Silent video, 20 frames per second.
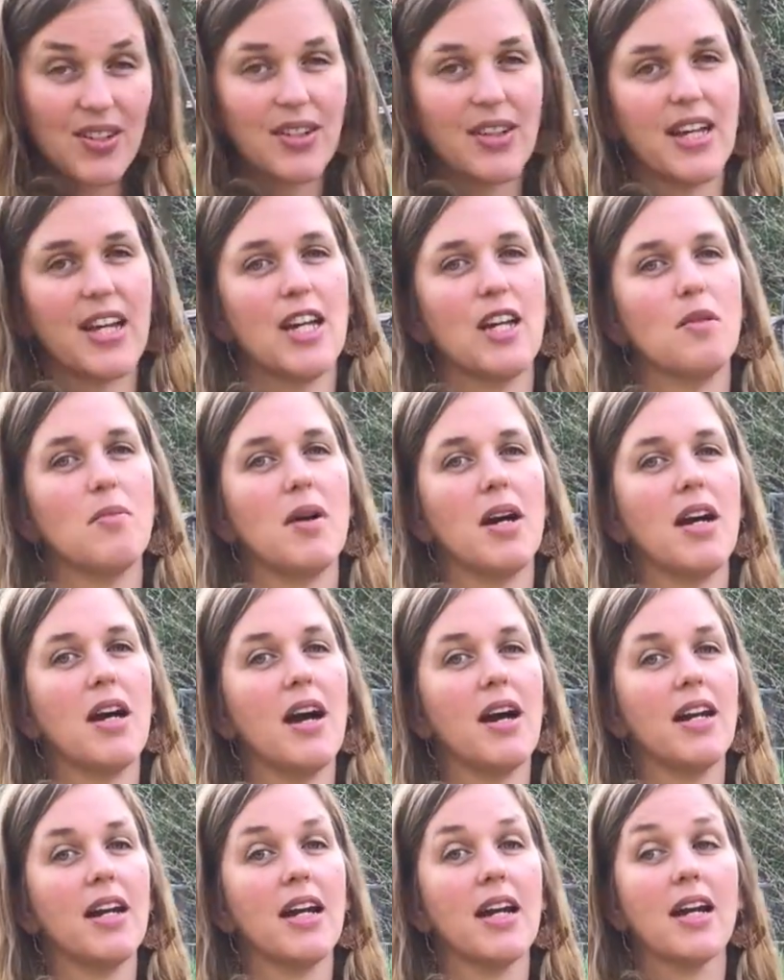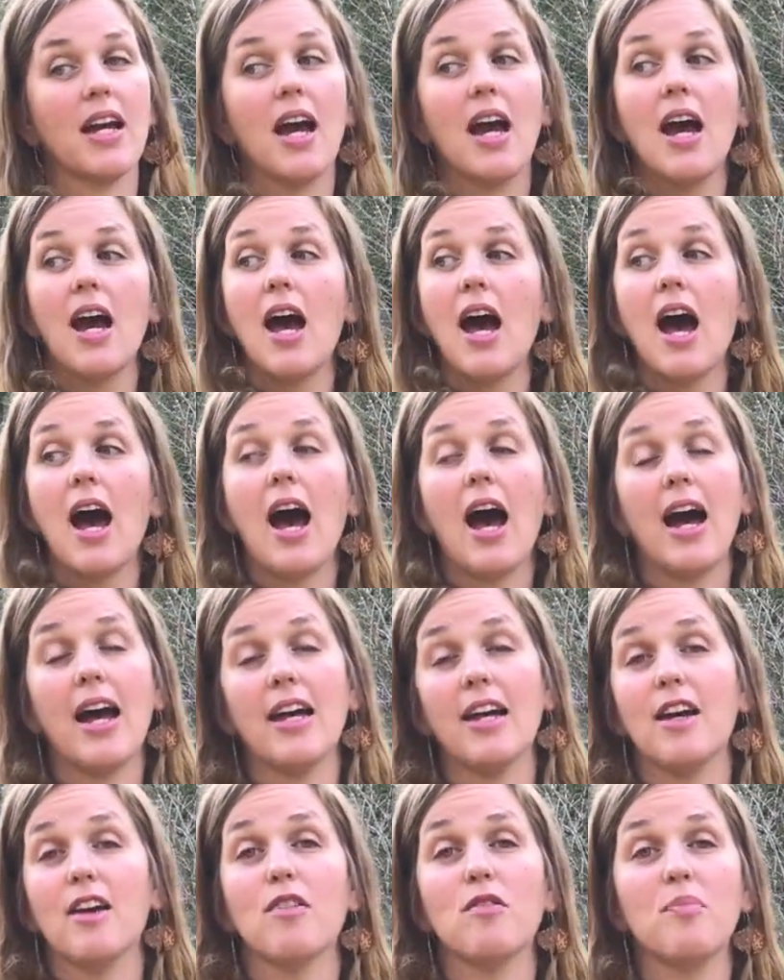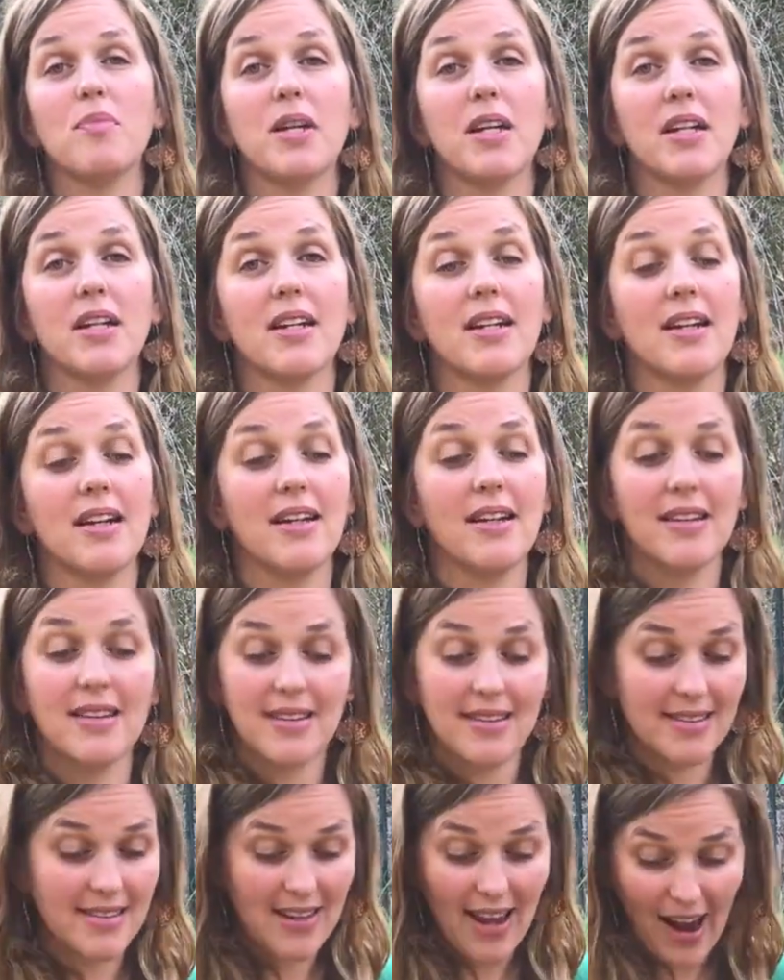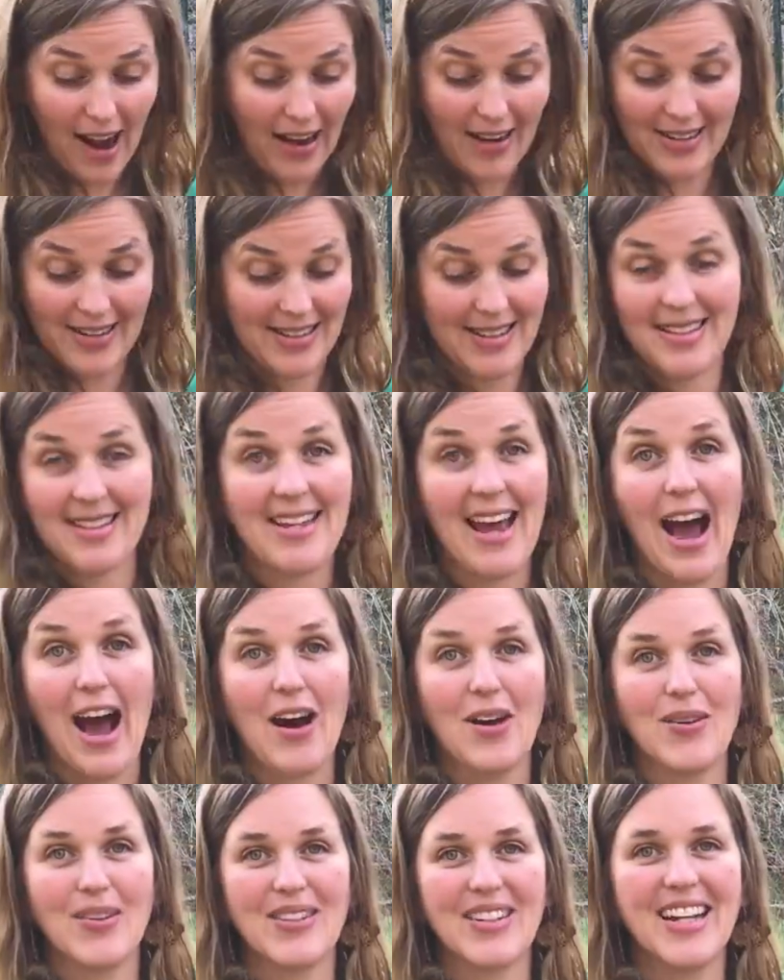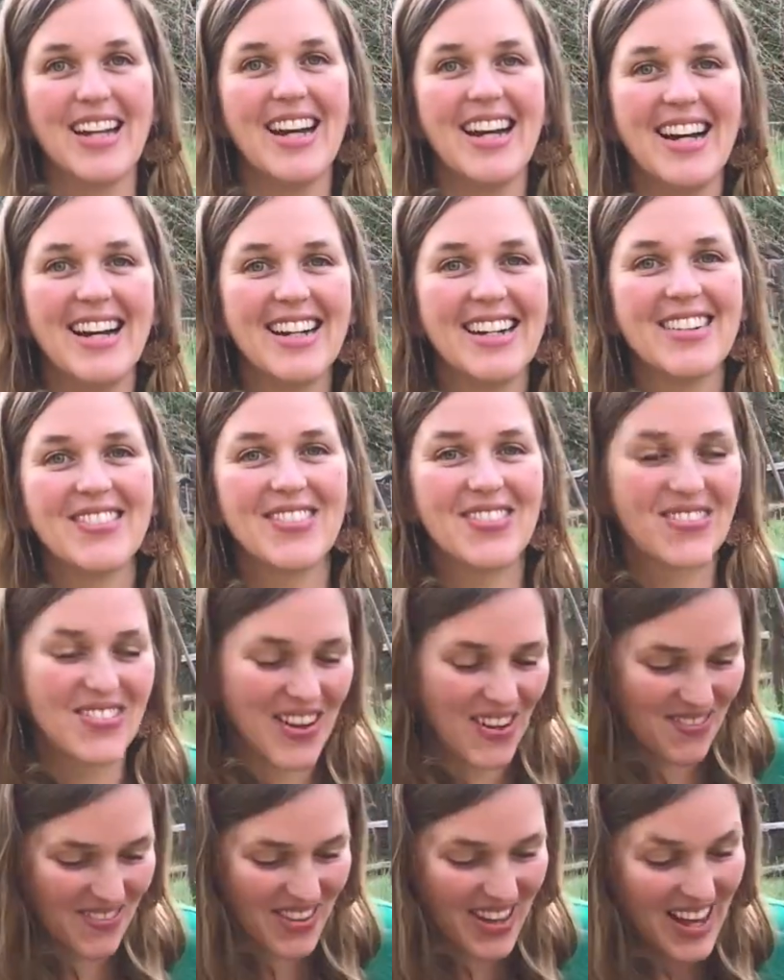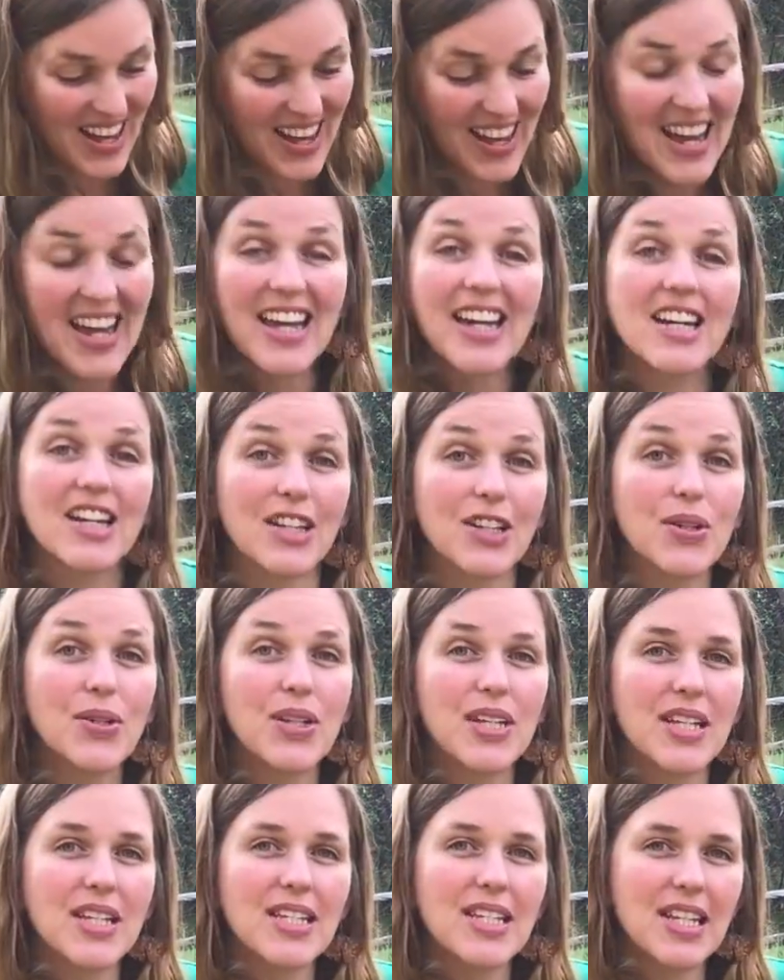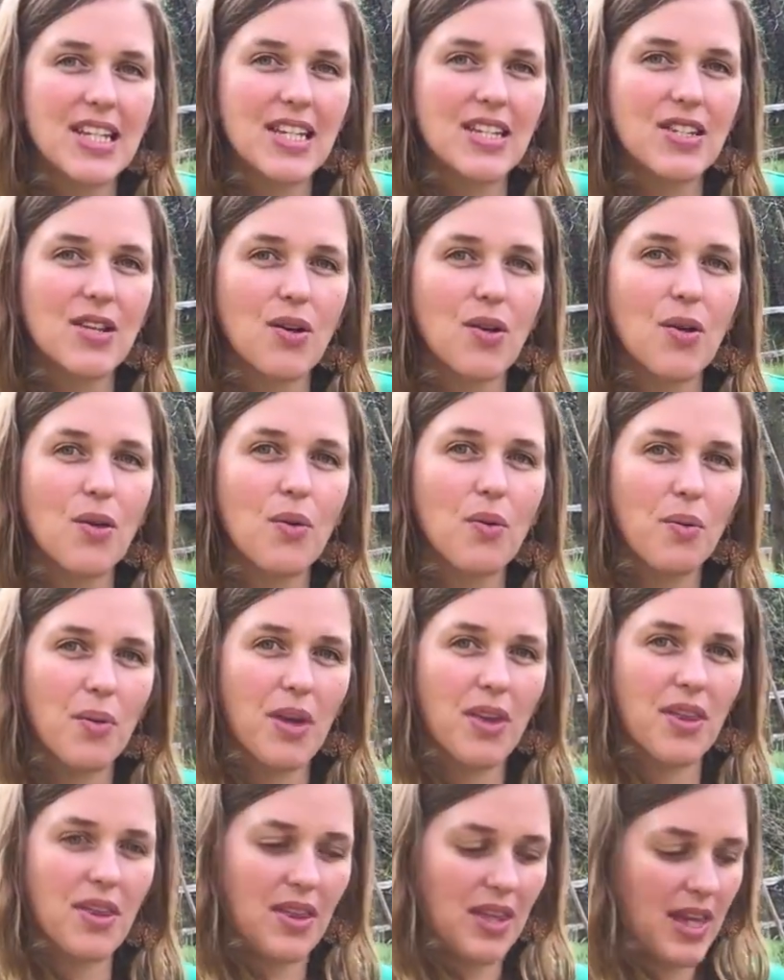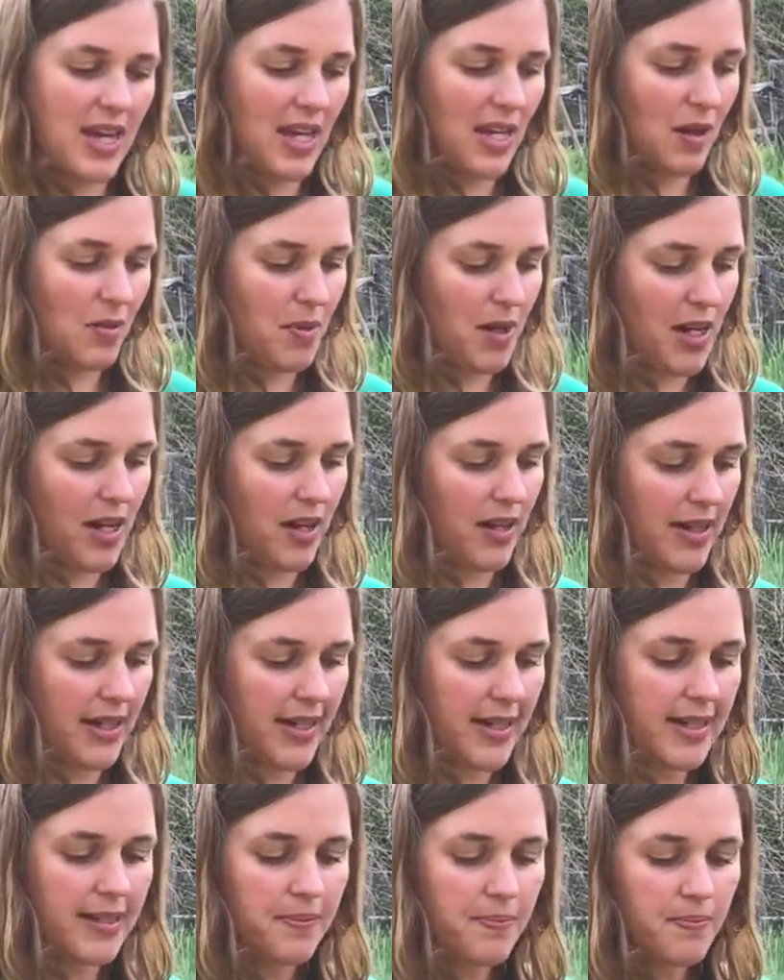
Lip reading: antibiotic, I have been knocked down from including Teasel with the antibiotic.